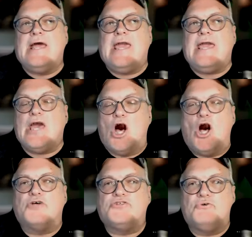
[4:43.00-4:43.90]
he
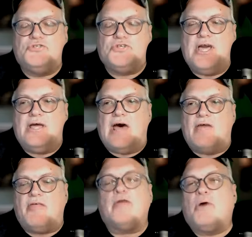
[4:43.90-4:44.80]
also said, I
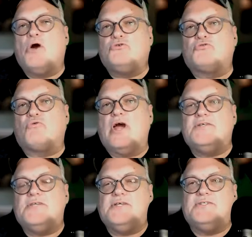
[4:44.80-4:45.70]
think post
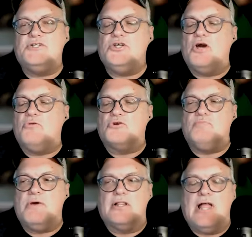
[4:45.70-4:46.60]
race, he said, you know, there's
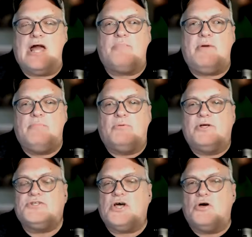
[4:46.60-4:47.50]
been a lot of people
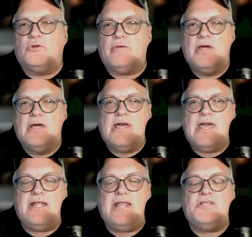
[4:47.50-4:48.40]
that's told him
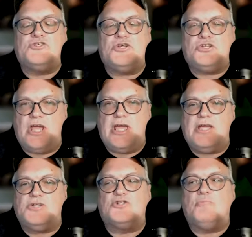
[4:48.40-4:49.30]
he needs to
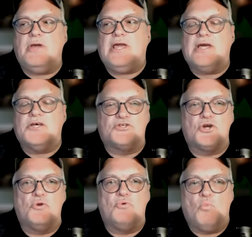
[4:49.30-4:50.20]
change to be a
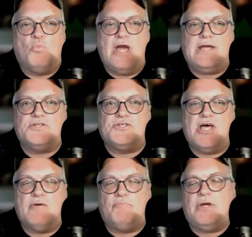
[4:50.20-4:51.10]
certain way and
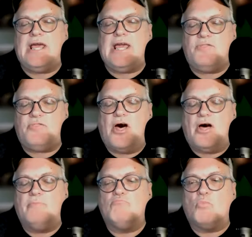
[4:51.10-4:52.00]
stuff. But he
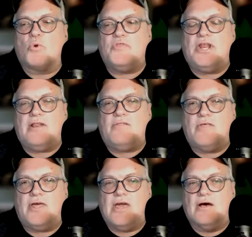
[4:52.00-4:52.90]
thought more than
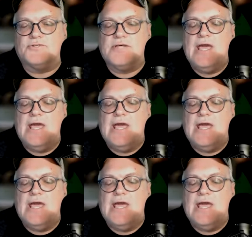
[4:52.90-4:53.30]
anything else,